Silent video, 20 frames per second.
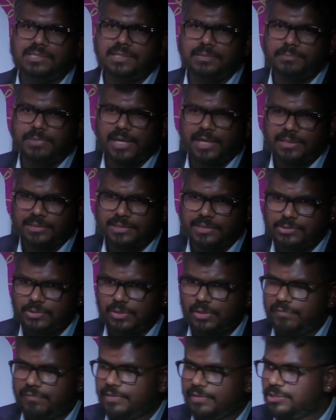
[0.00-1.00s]
Bharat has
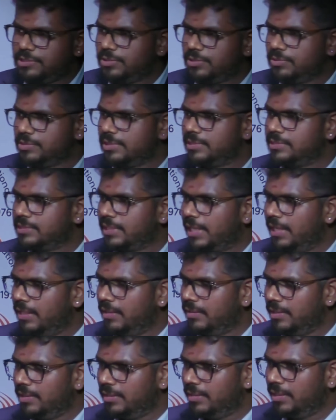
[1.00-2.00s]
always chosen a side.
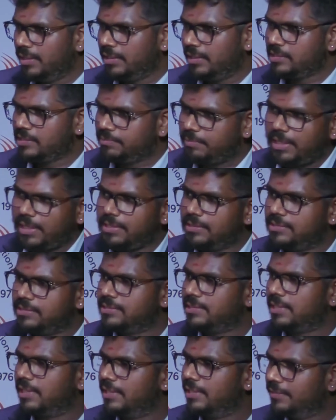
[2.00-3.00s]
It is Bharat's
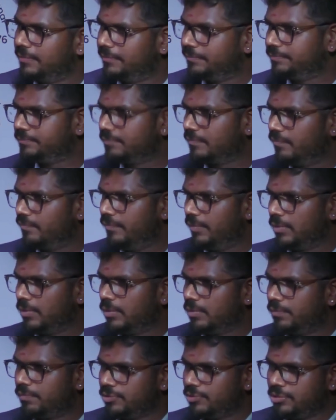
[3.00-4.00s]
side. We
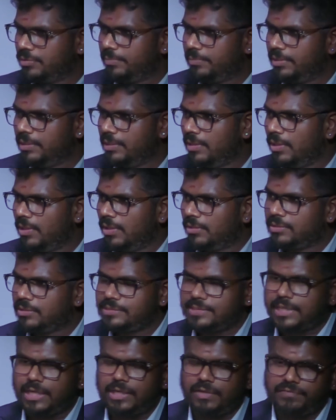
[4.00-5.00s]
don't wish to be on the
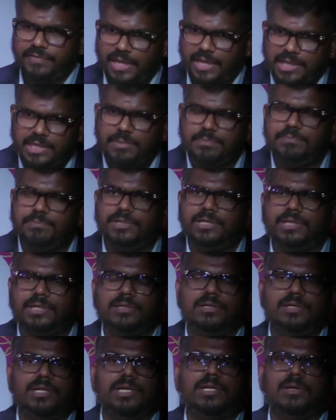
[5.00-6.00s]
side of any
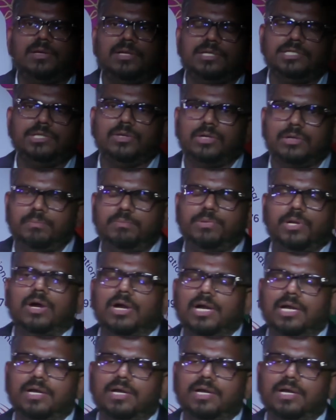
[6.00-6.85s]
particular ideology or a bloc.